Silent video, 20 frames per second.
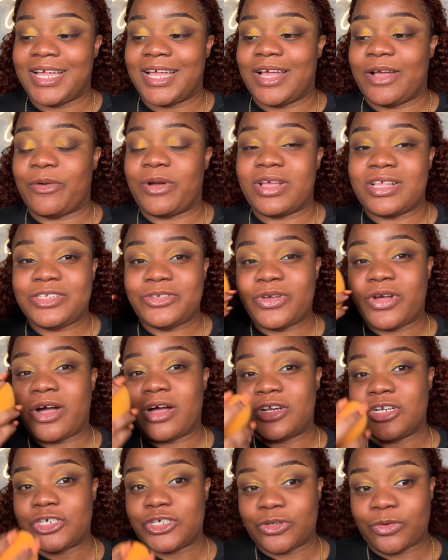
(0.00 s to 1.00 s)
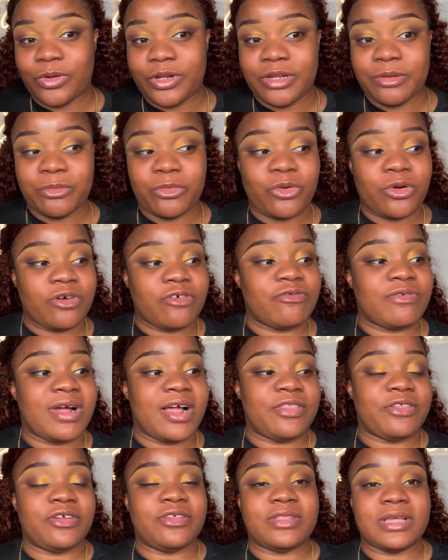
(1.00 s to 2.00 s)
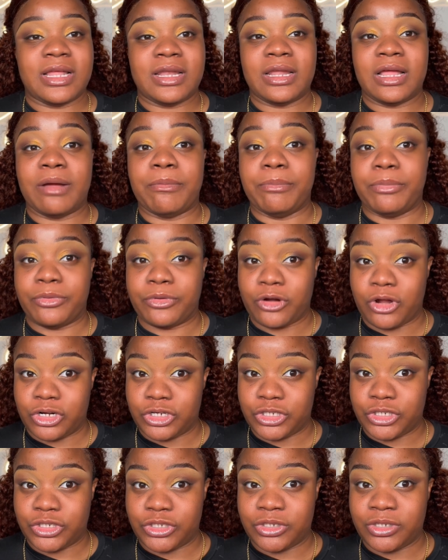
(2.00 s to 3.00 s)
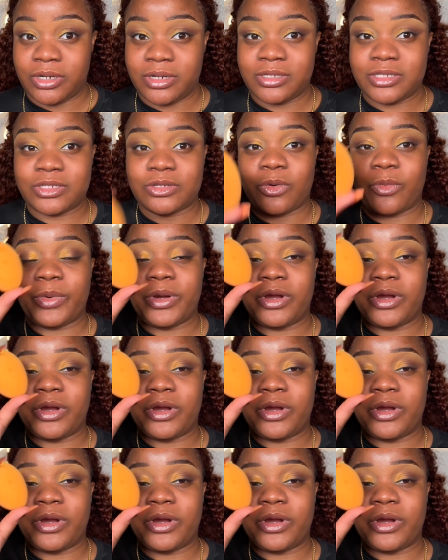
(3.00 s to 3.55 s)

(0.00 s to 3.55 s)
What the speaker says: because you control it more rather than a brush. So we're